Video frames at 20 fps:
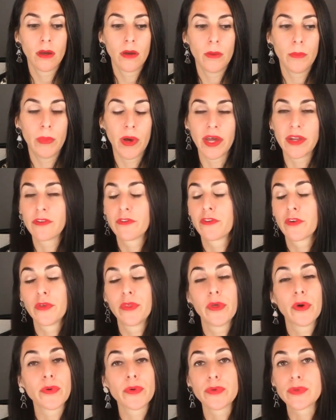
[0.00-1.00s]
but for
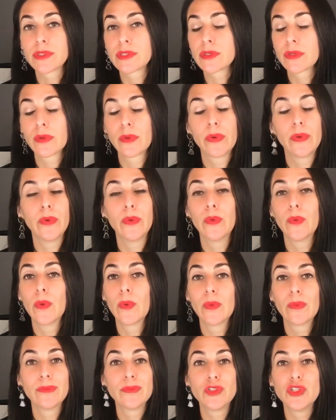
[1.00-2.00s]
those
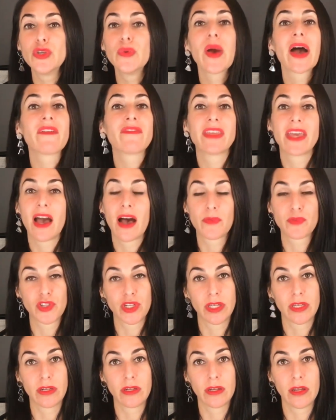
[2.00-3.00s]
who do have the
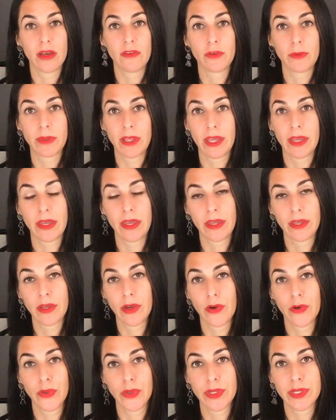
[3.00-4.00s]
option of applying
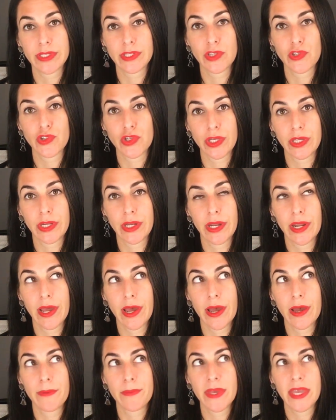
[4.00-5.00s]
early decision,
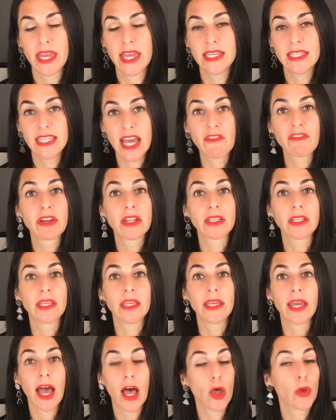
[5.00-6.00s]
um, it can
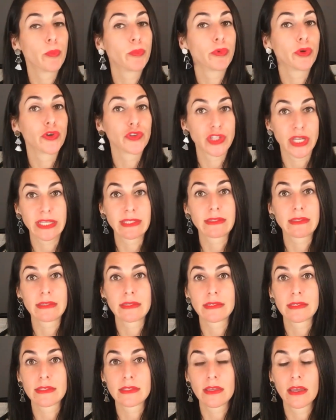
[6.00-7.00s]
definitely help your
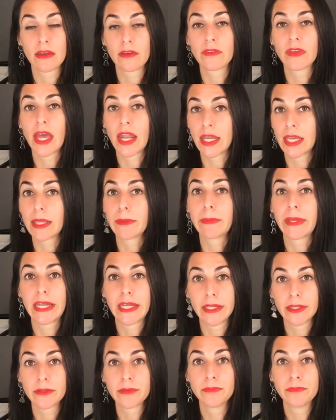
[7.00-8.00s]
chances of getting
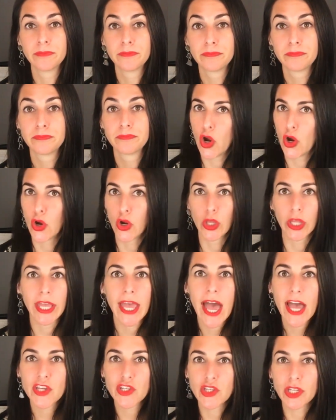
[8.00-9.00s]
admitted. Early
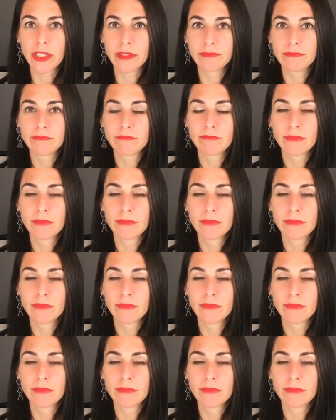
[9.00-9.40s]
action.